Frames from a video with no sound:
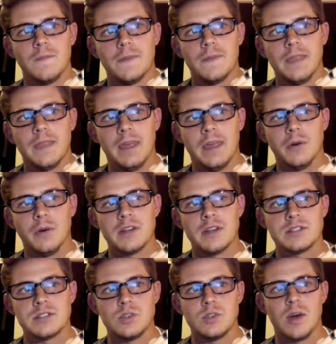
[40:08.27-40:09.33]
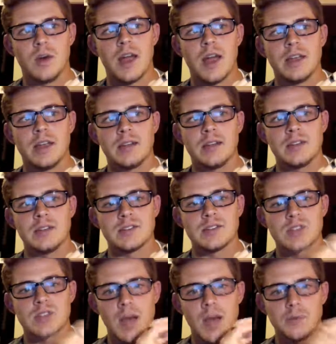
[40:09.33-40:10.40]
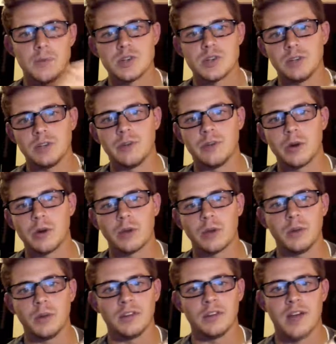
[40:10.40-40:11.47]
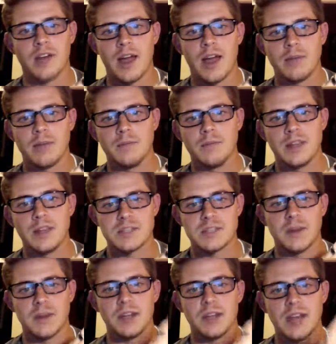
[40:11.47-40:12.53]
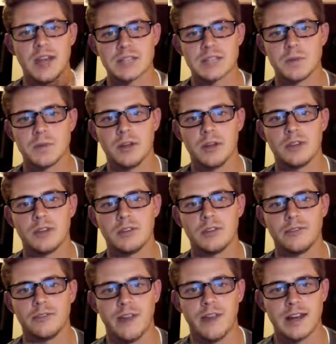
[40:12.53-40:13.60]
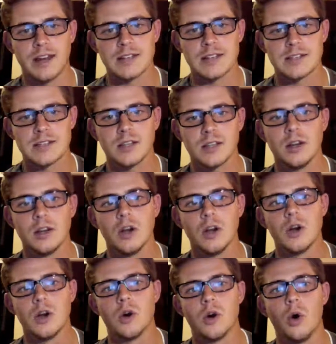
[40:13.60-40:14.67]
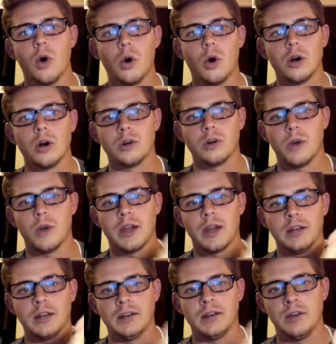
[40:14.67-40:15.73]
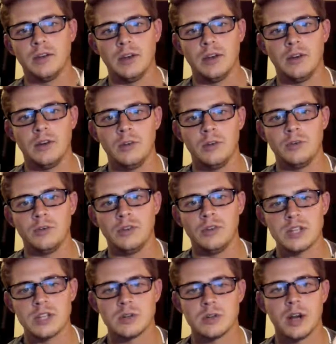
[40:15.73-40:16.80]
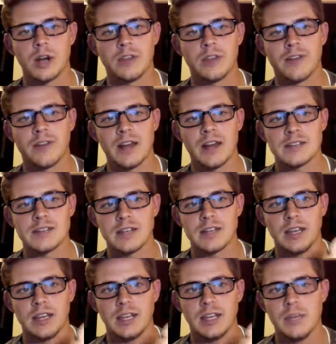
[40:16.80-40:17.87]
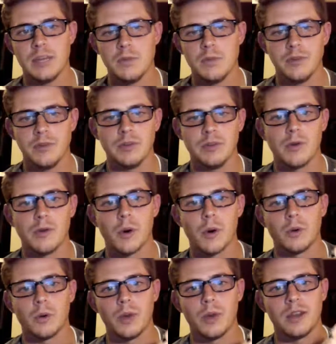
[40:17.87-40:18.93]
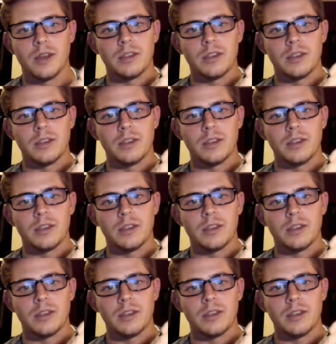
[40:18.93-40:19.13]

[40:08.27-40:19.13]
it was, do I stop pushing forward on real time and spend the next month financing, or do I disregard the financing and keep moving forward with